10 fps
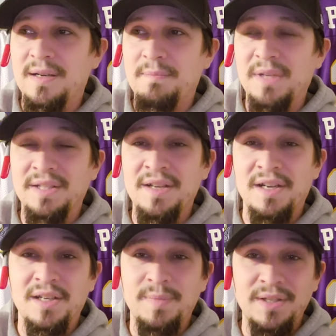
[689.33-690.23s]
it's
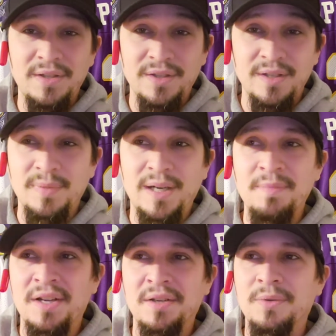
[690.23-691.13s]
not going to be good, but I'm
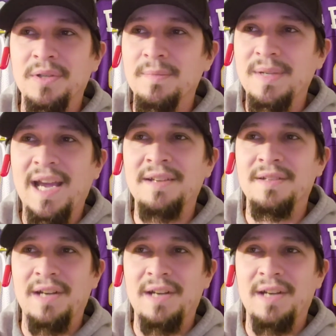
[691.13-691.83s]
not going to be as